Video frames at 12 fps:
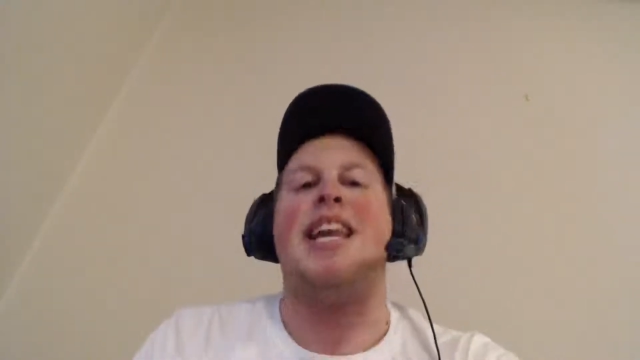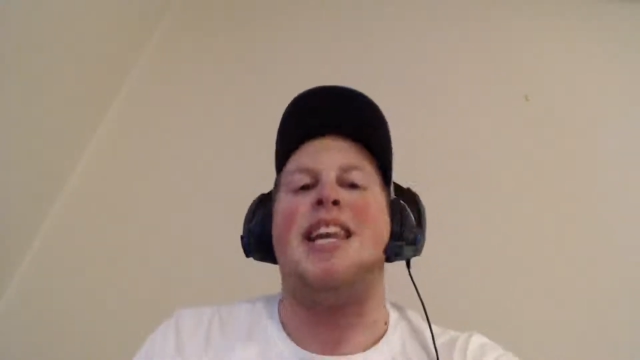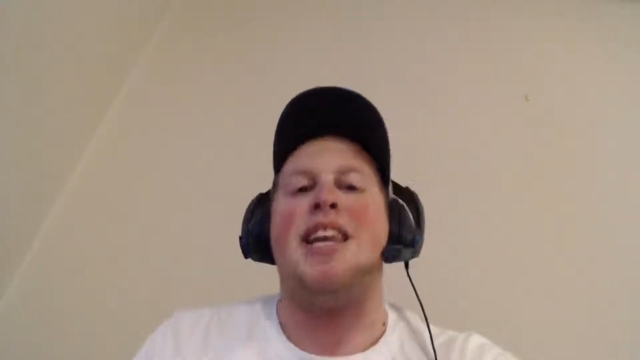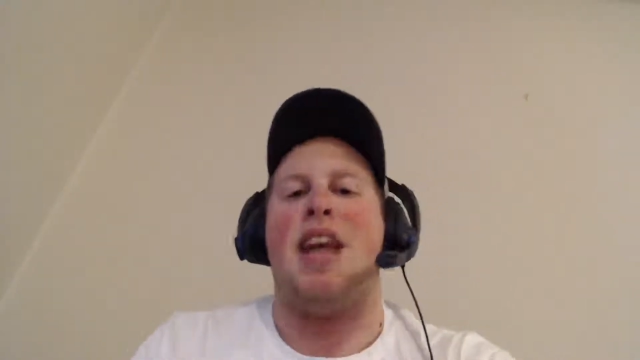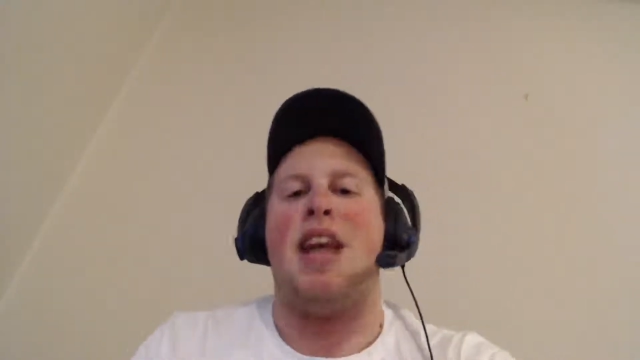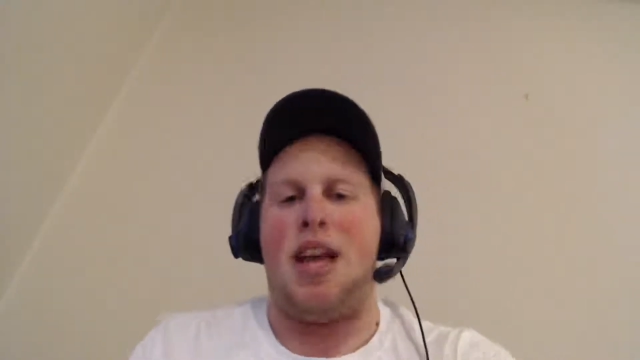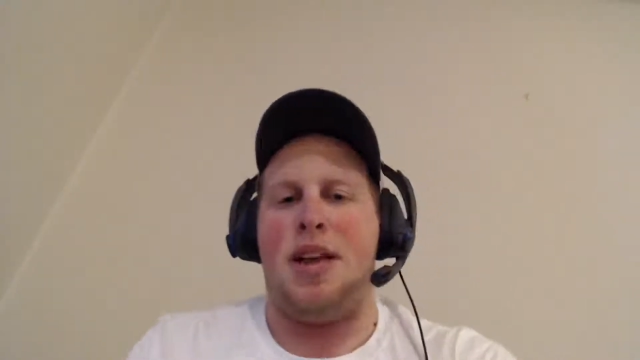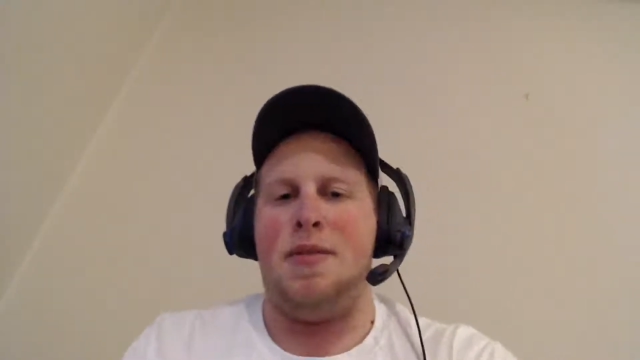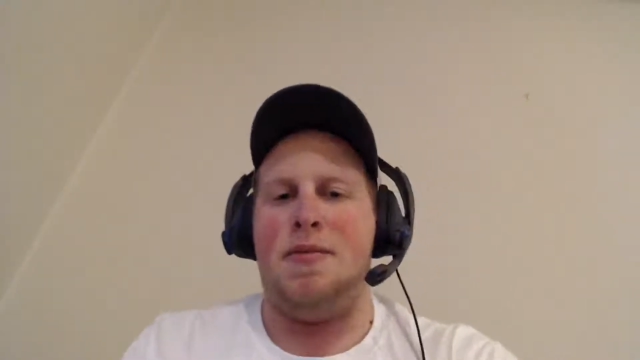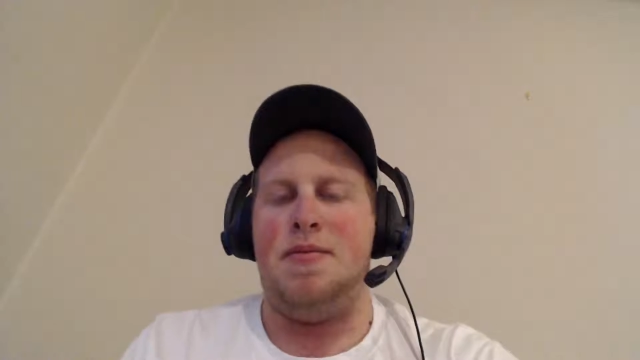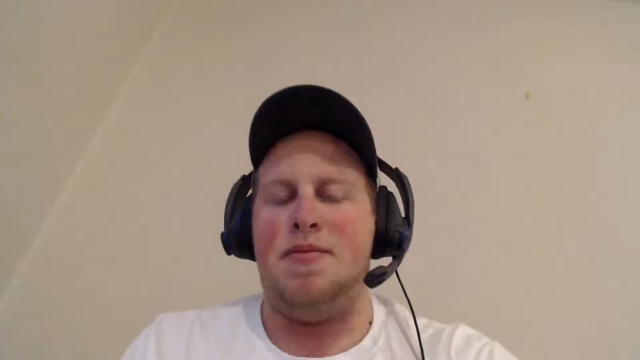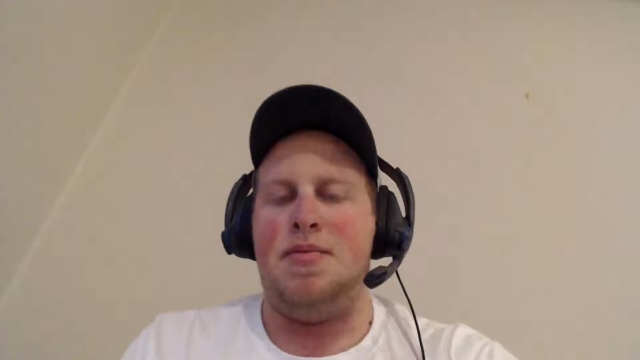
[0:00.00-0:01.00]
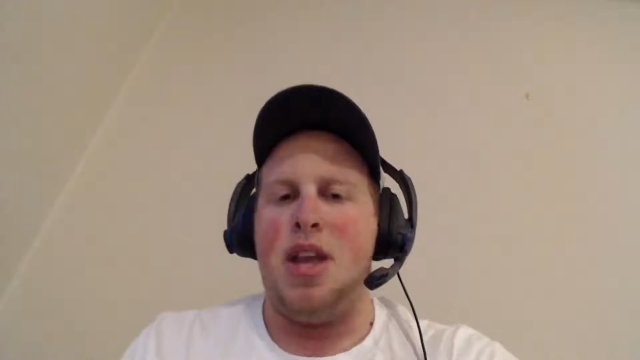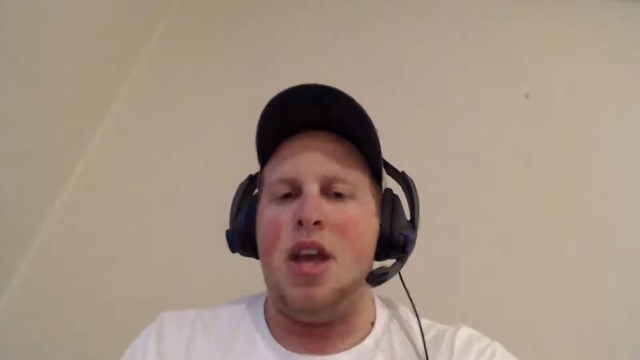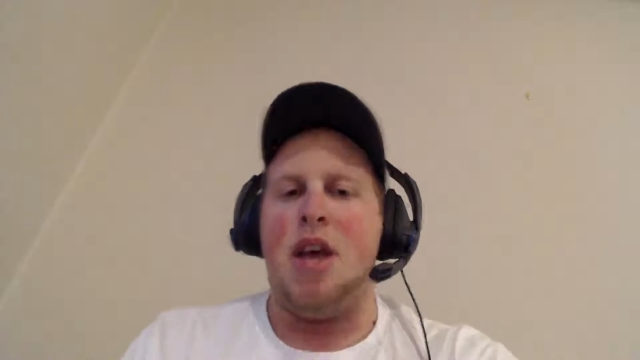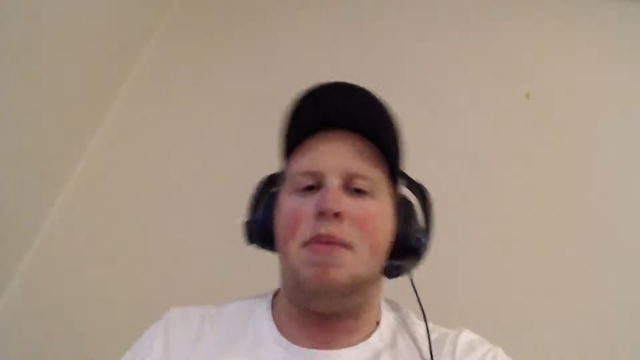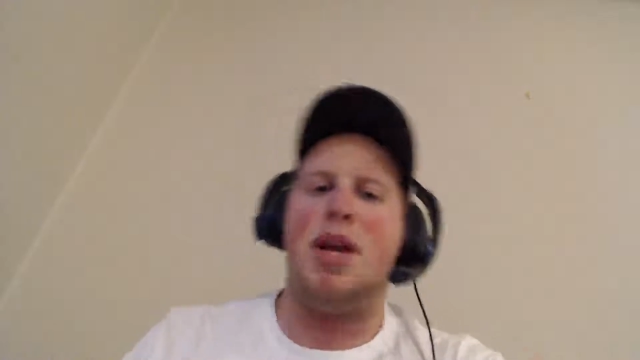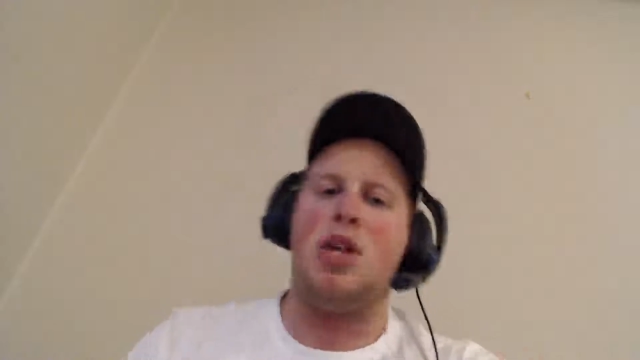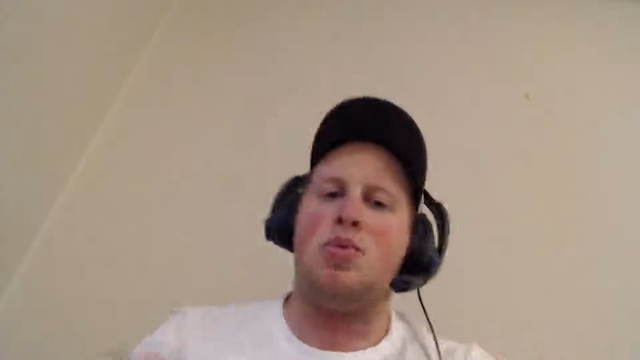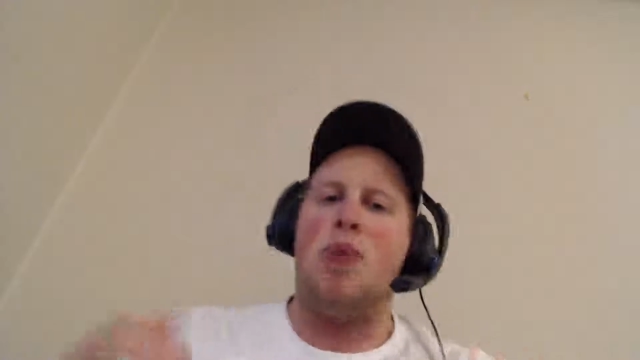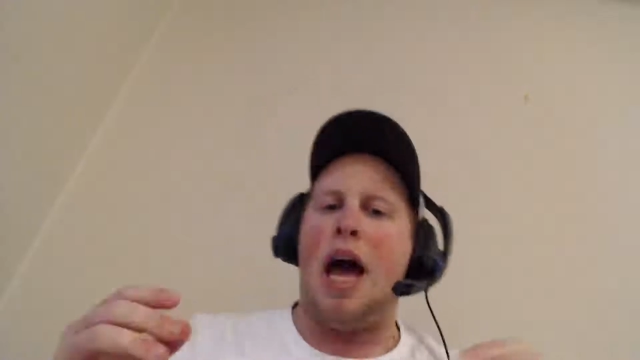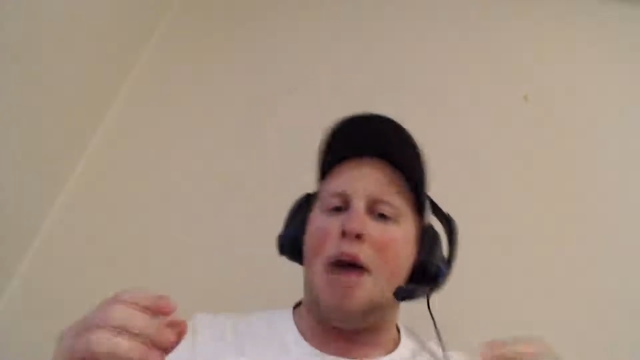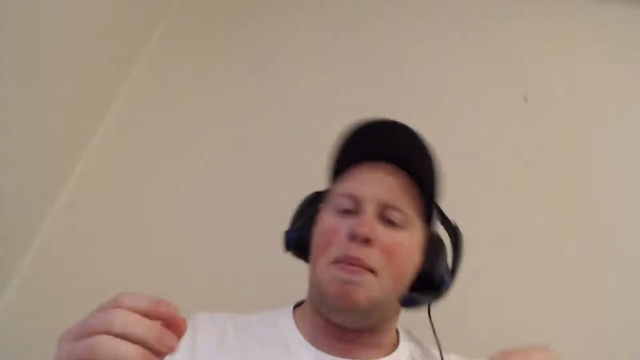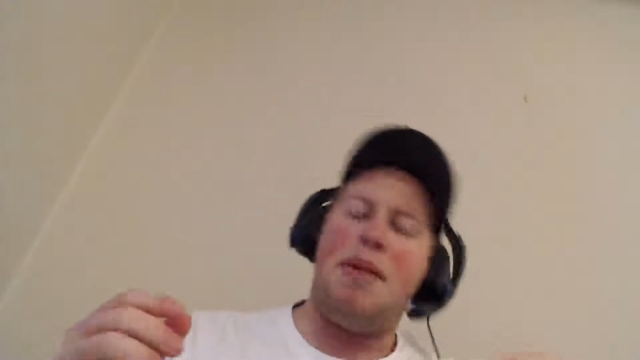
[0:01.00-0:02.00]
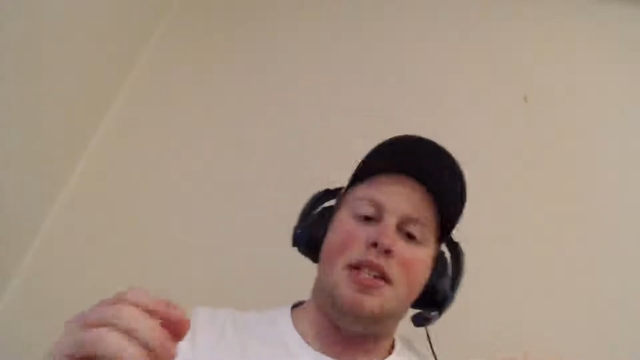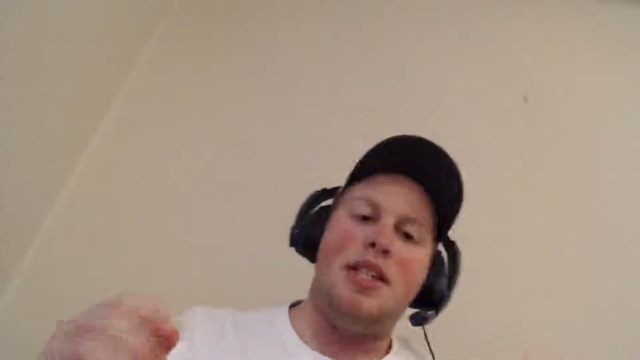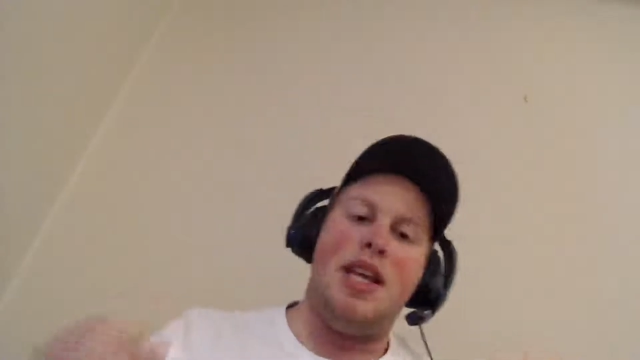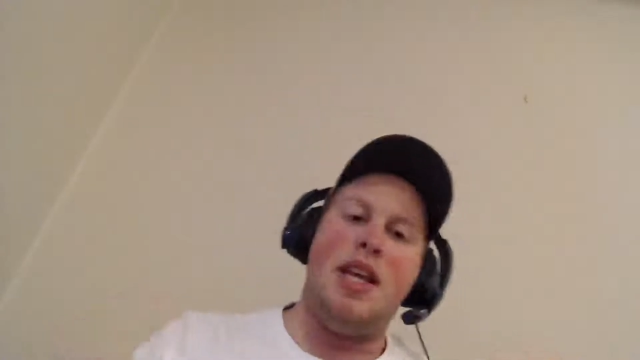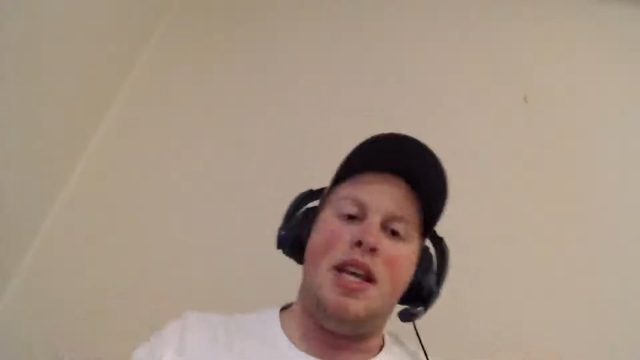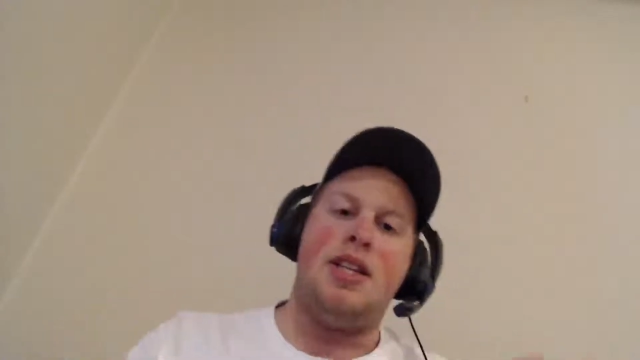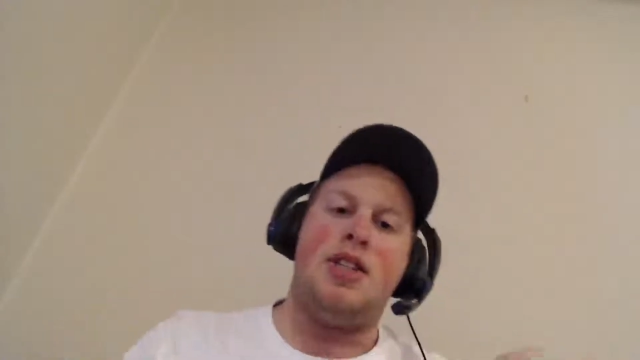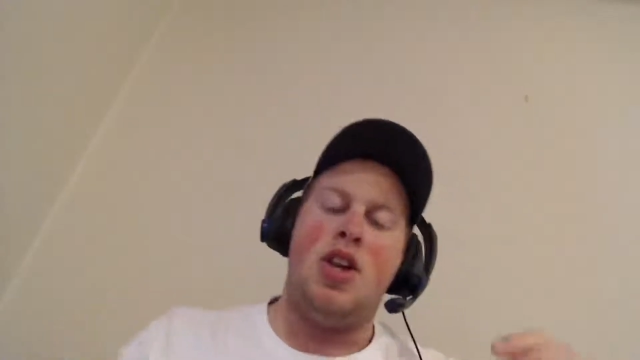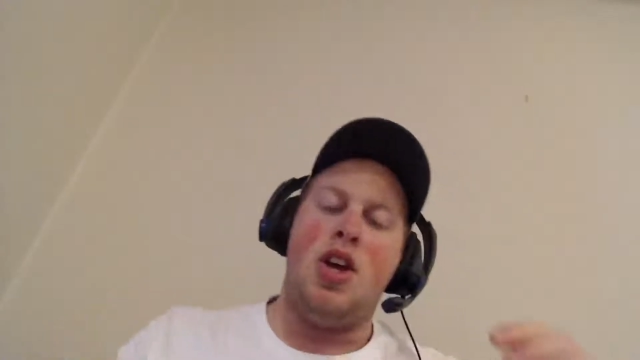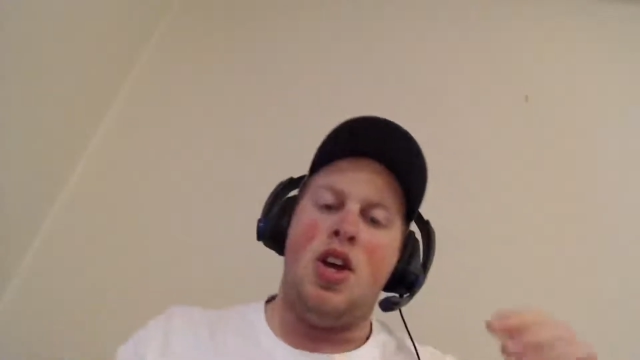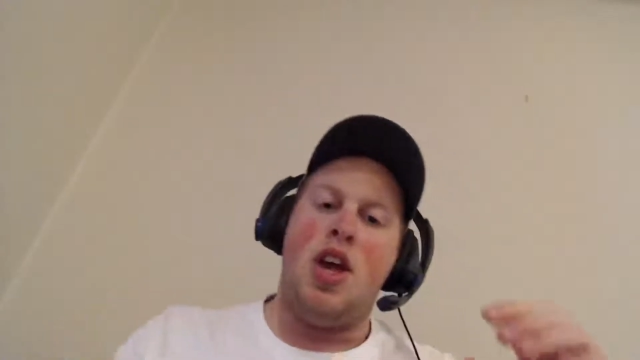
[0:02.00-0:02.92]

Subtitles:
night, because what happens is